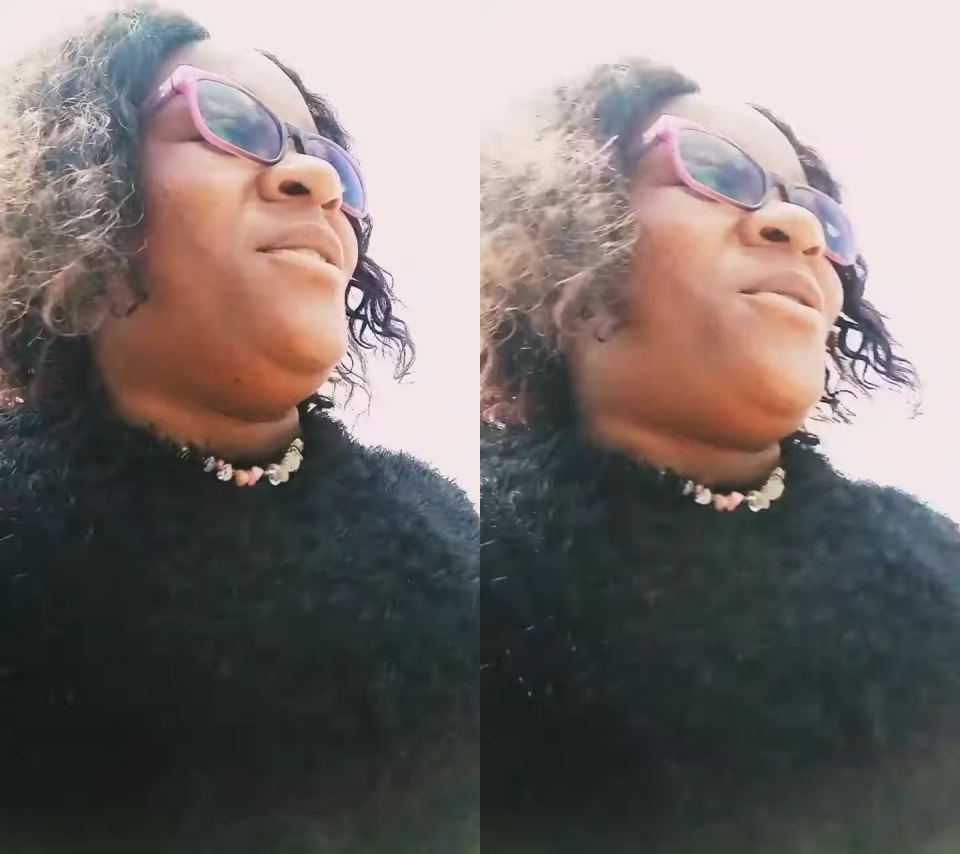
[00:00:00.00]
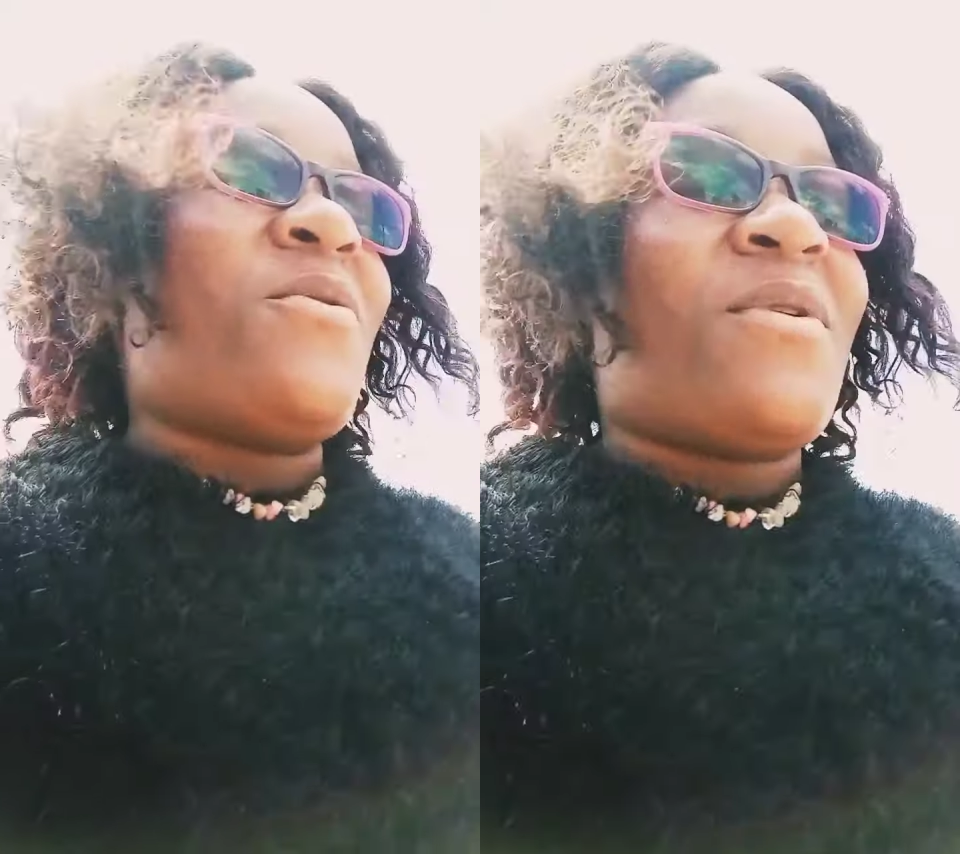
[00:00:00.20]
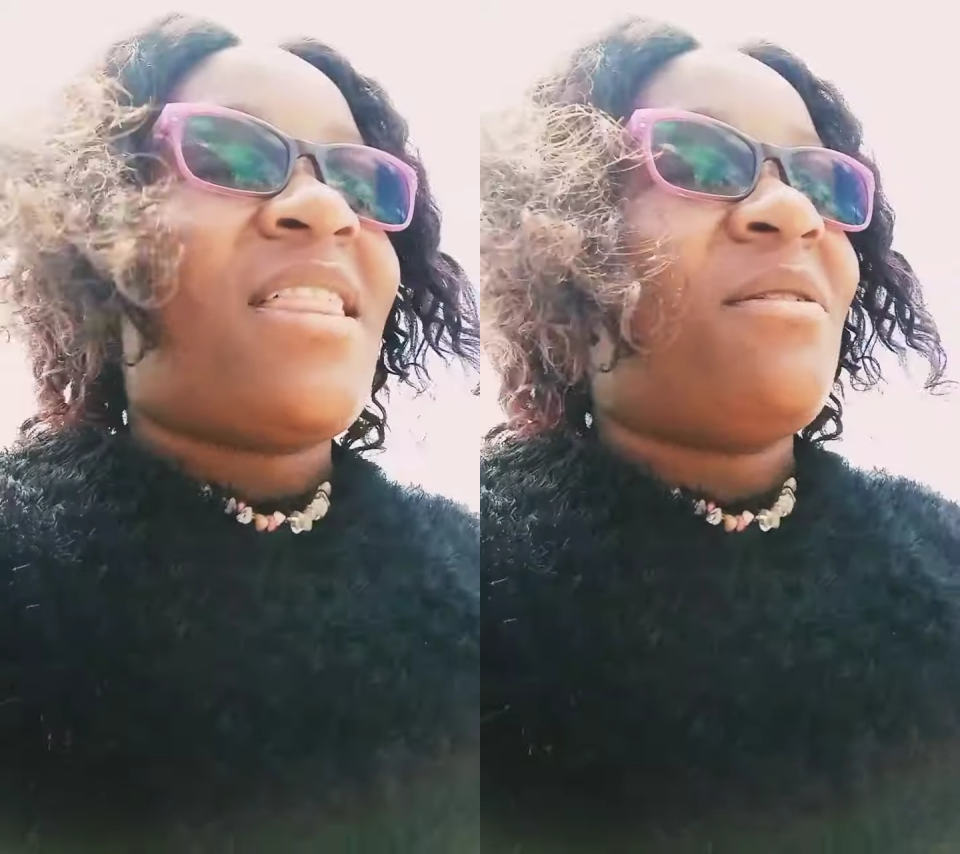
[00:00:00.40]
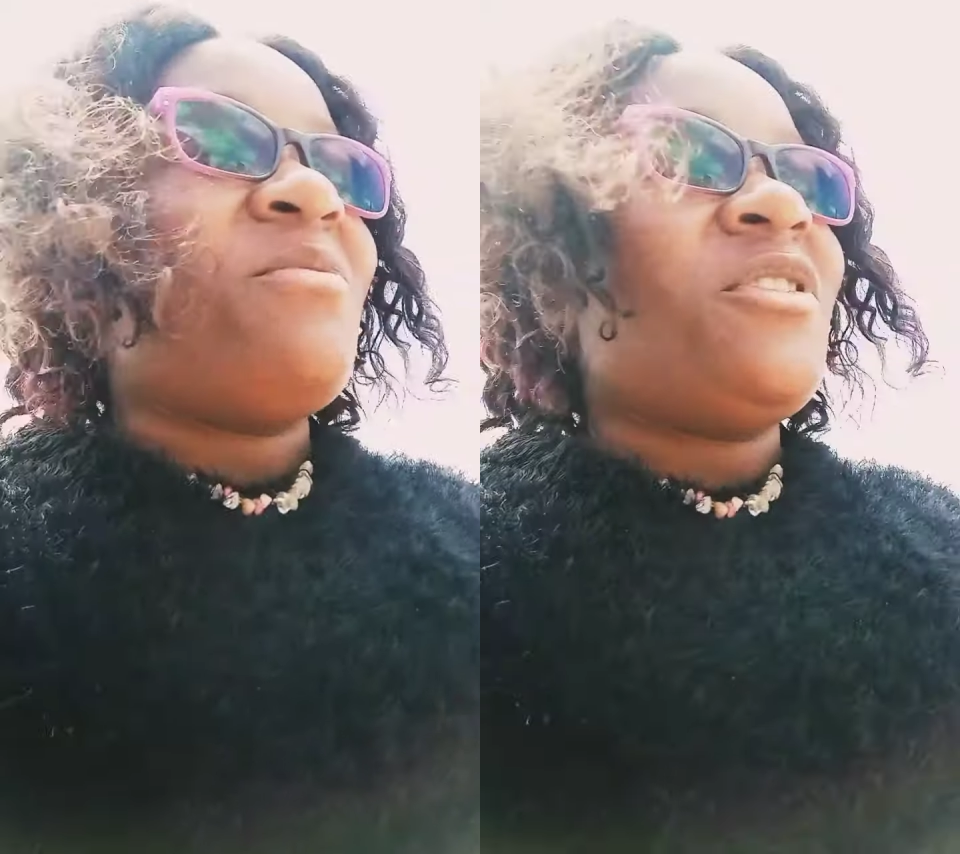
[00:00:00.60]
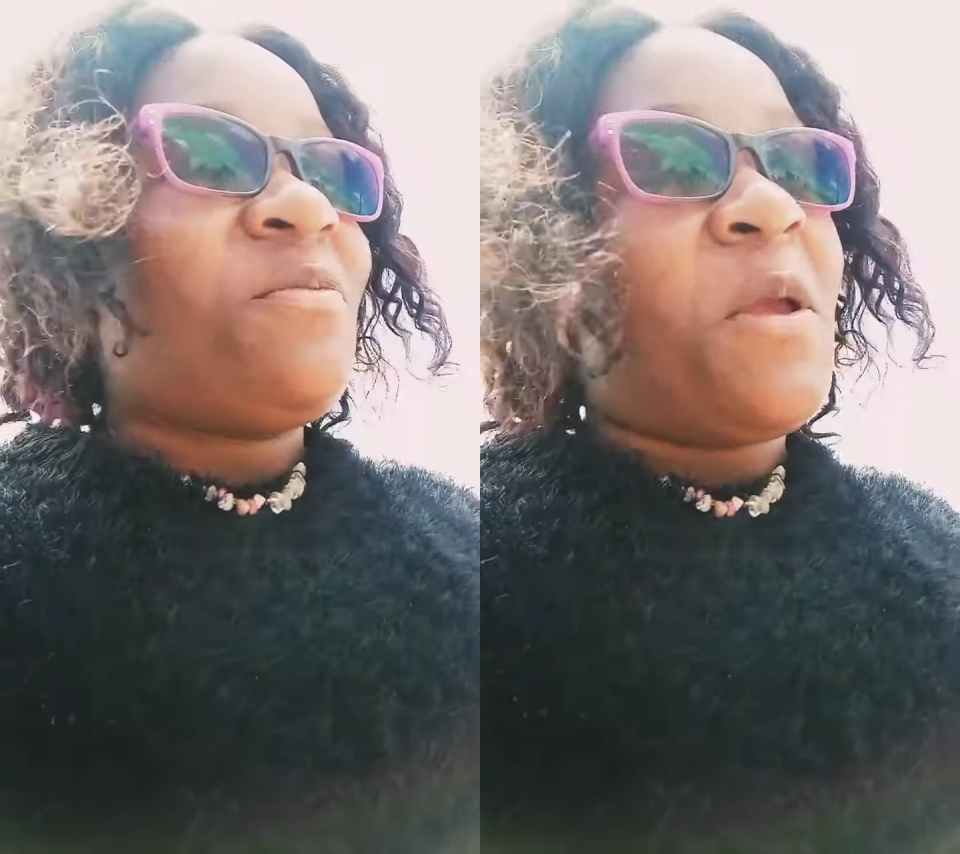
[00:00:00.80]
Or rather,
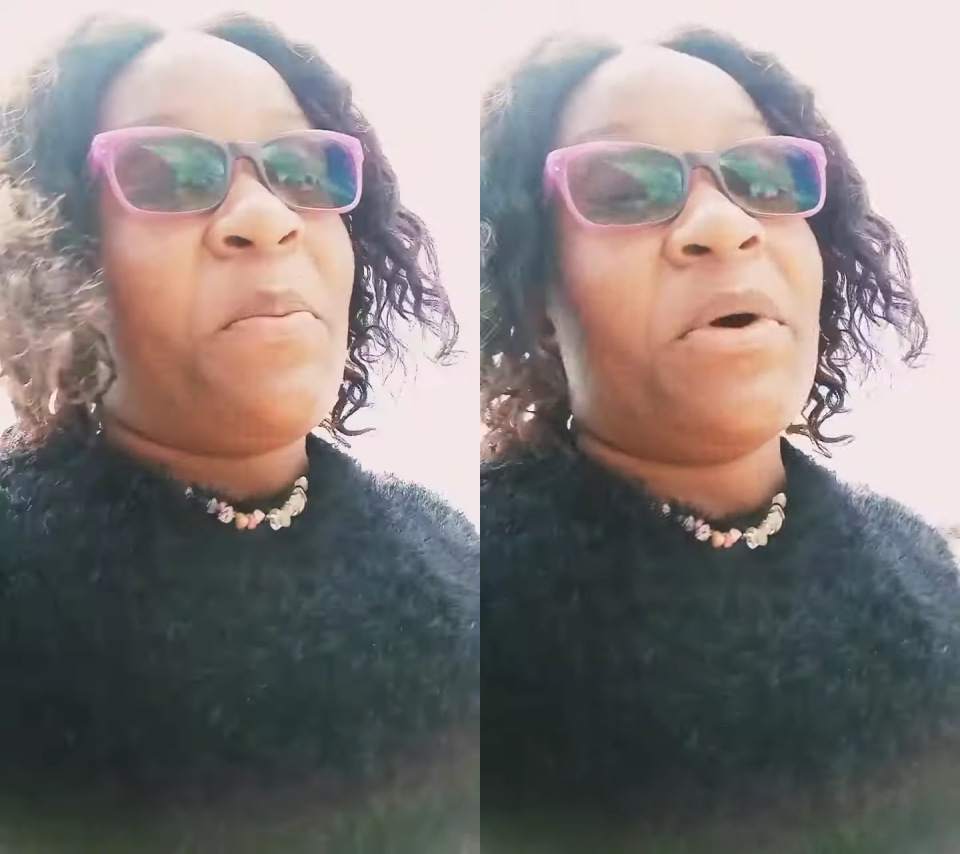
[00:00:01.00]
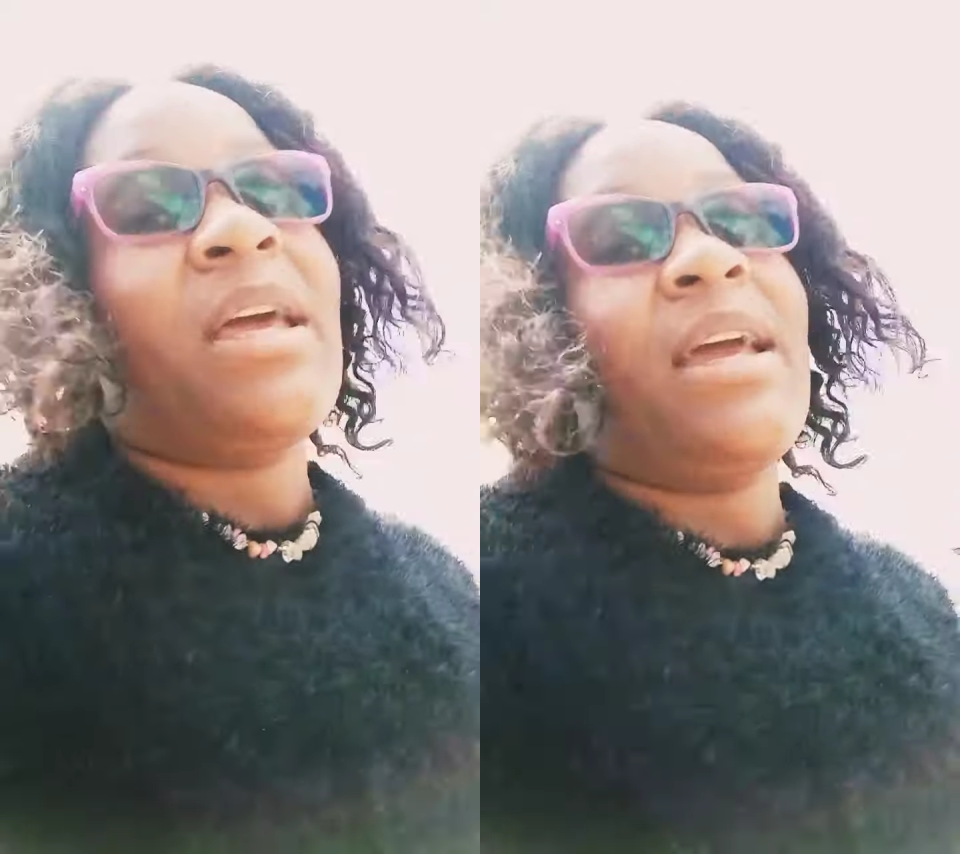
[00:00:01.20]
most people